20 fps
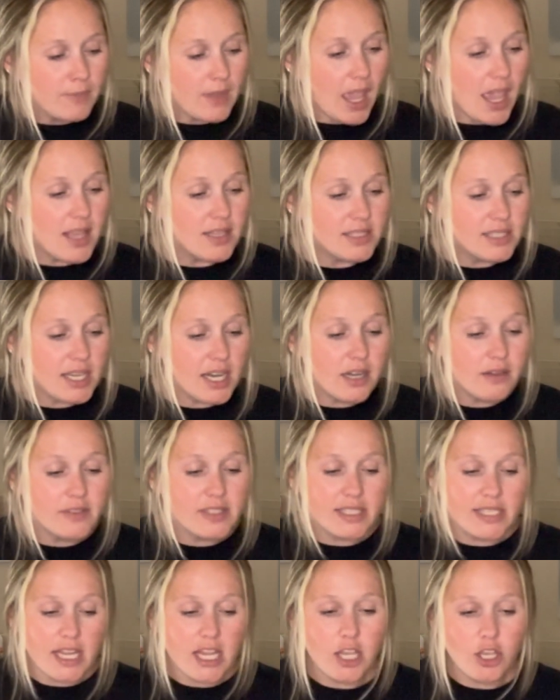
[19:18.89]
Instead of
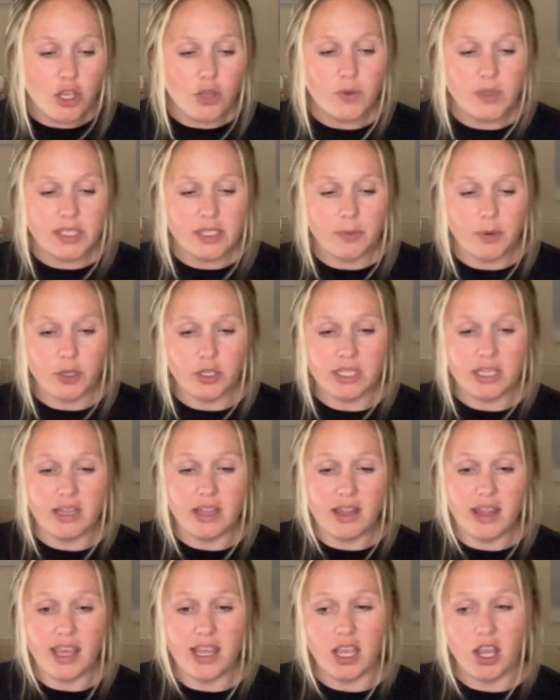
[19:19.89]
seeing you as the person
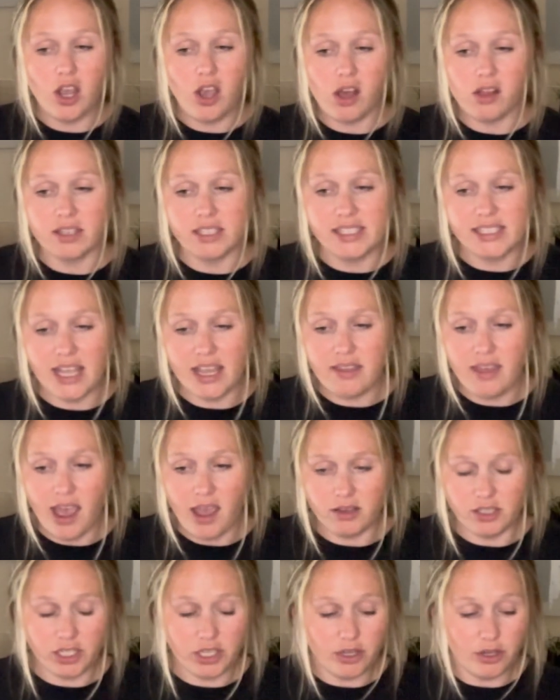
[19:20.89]
that they can call and say
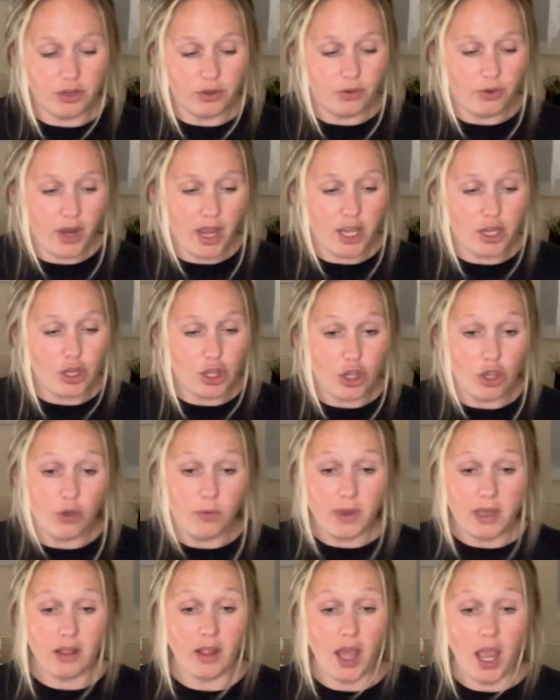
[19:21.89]
that to, and you
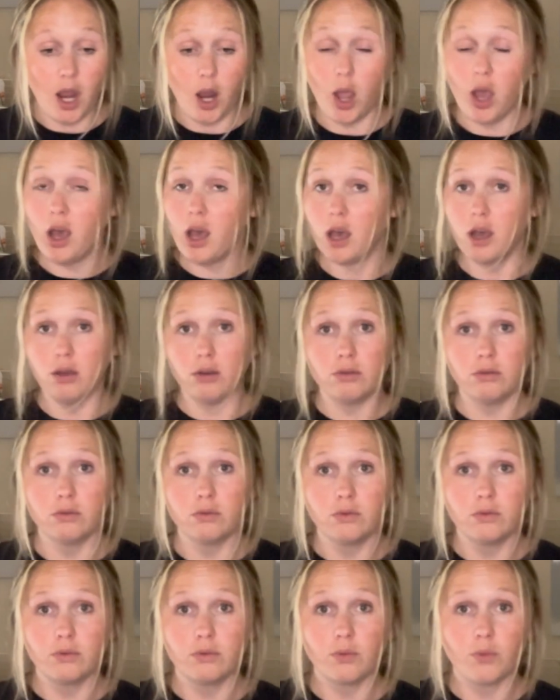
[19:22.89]
be like,
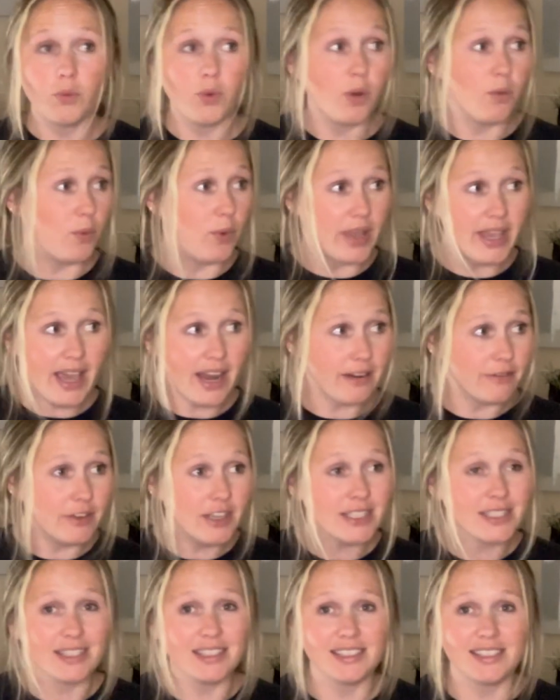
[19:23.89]
well, we got to
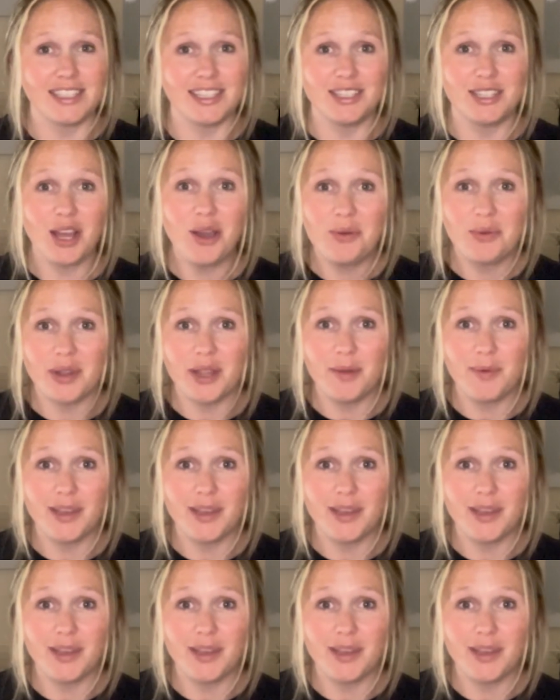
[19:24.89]
fix this then, don't we?